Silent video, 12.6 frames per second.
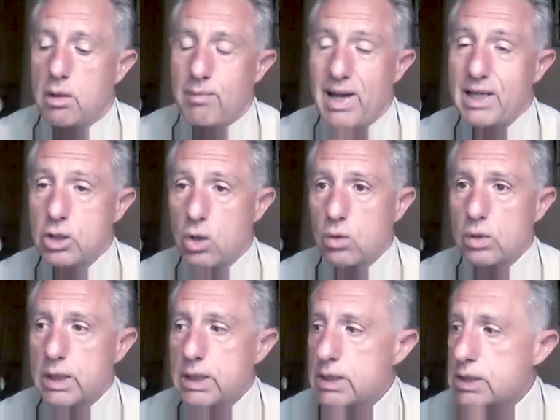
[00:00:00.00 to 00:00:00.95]
Now, my
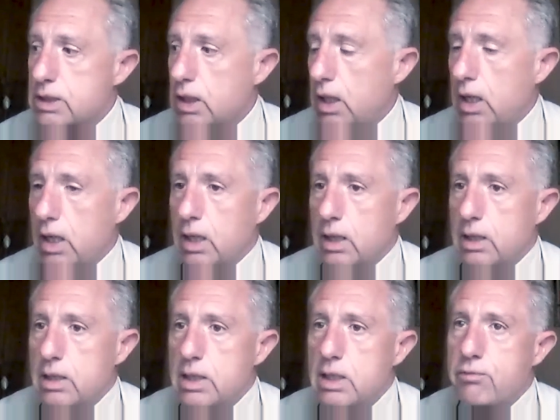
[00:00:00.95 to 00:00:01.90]
goal is I
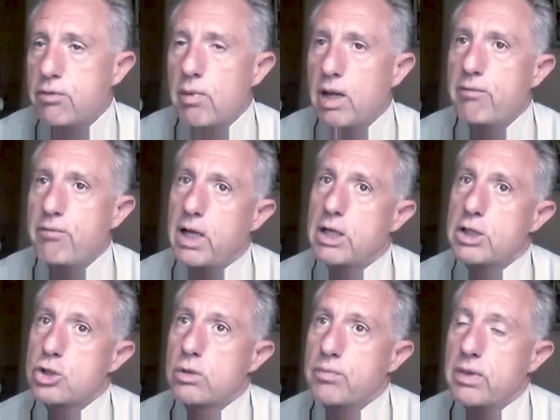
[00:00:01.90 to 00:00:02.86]
need for my
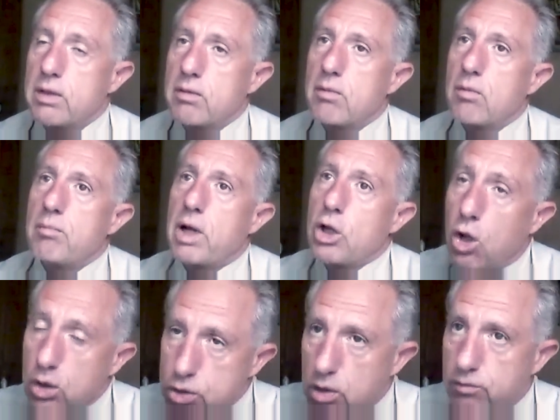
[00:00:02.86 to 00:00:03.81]
financial, my
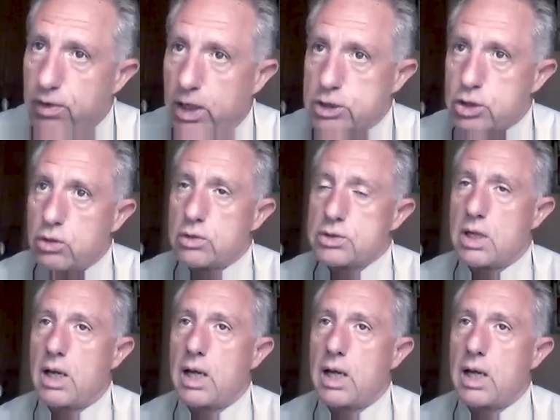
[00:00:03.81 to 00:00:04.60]
long-term financial goals,